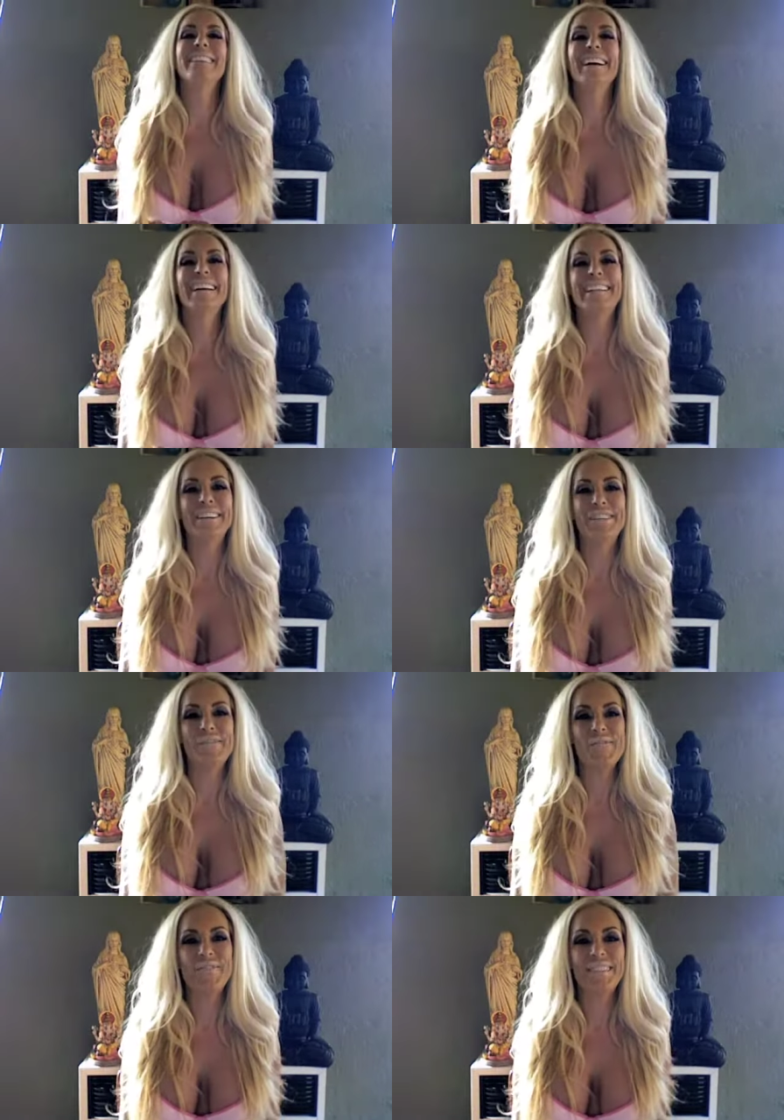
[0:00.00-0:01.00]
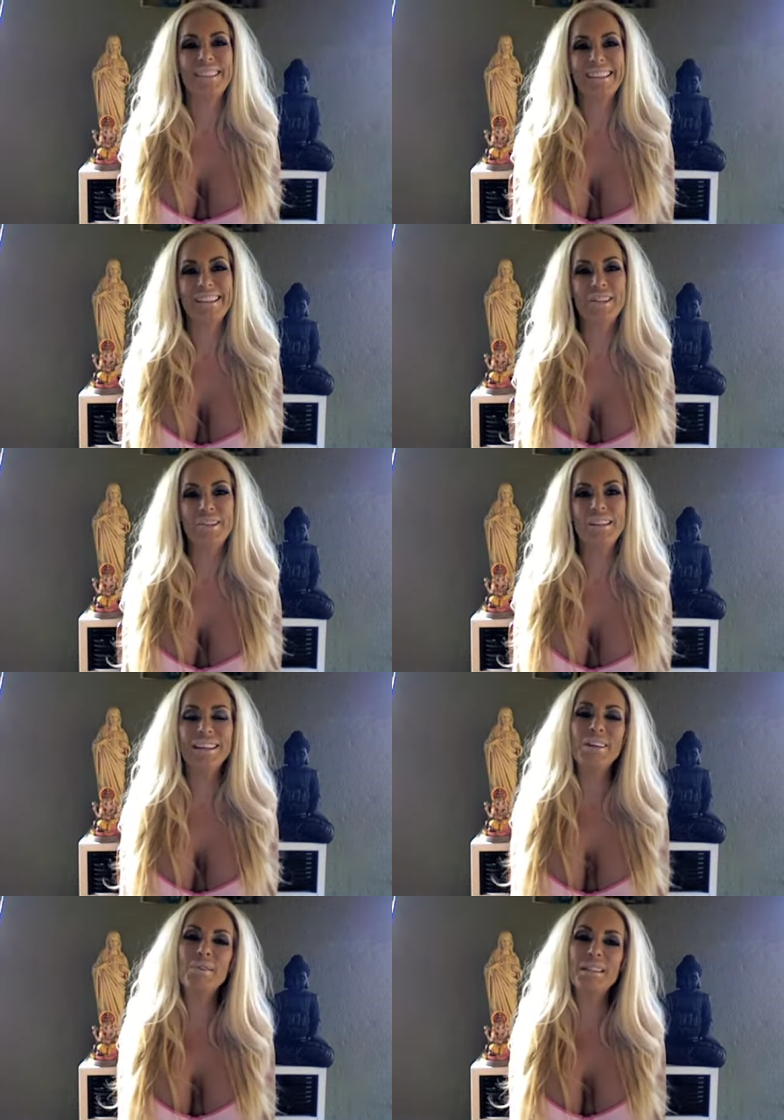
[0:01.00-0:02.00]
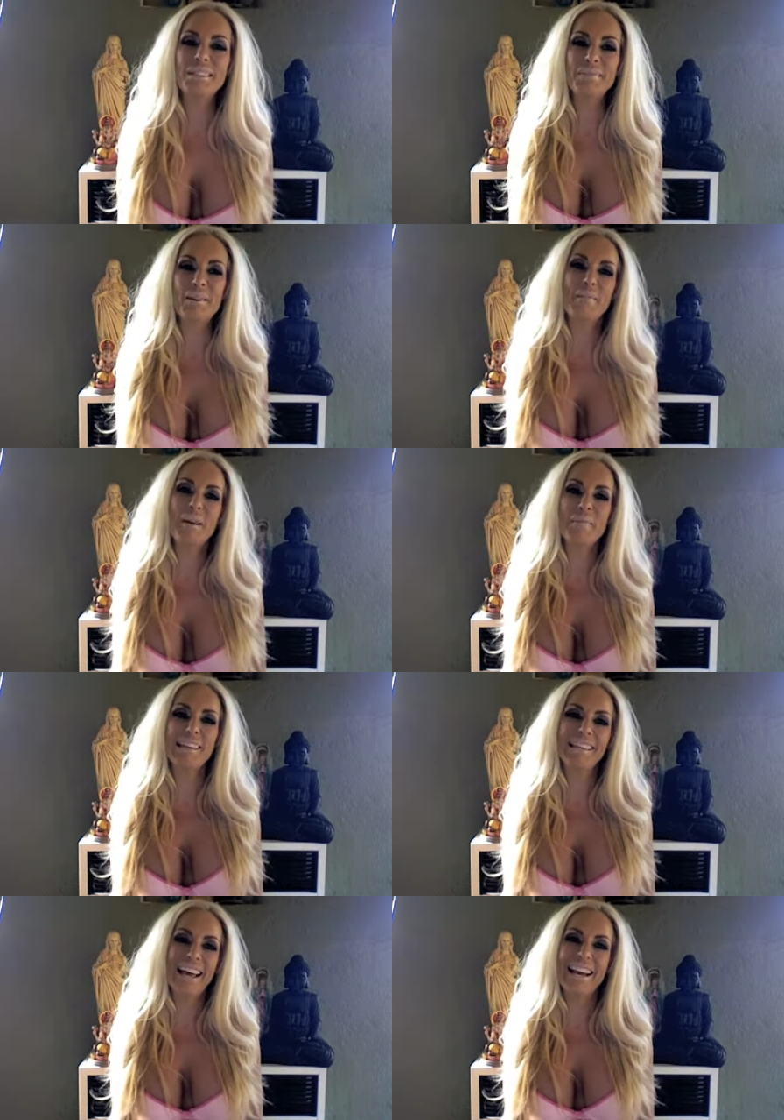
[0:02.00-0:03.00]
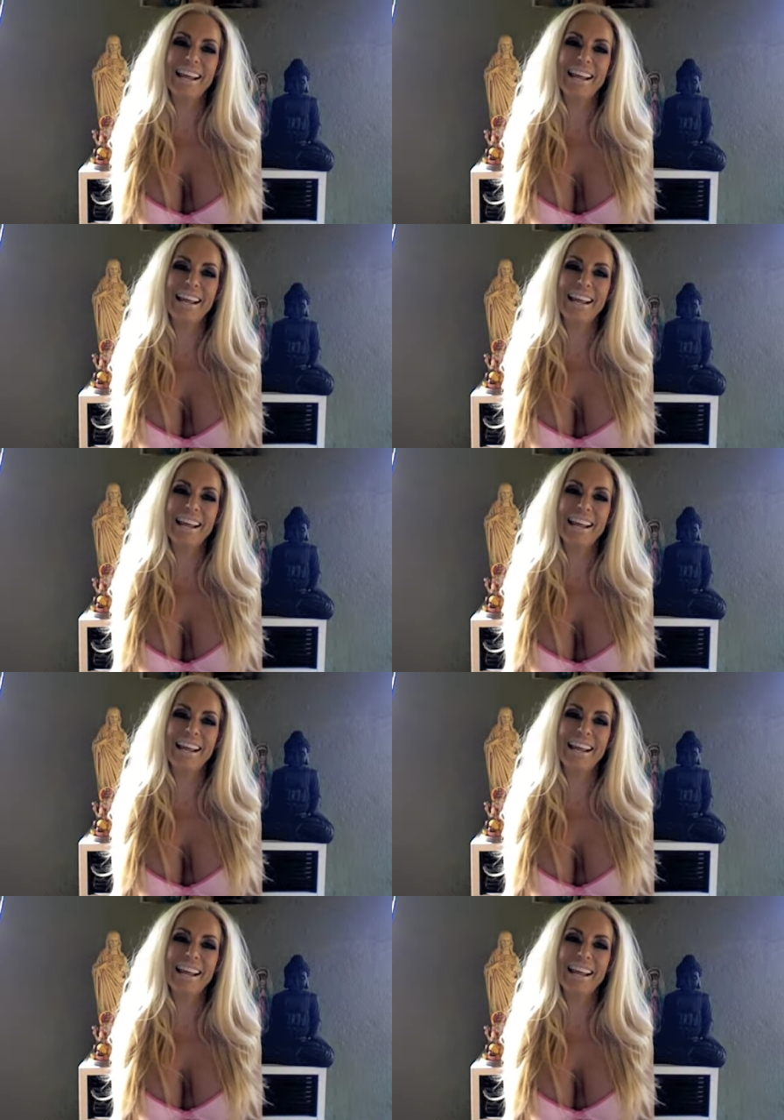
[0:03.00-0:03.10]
I know. Who, do, who wants to be my big daddy?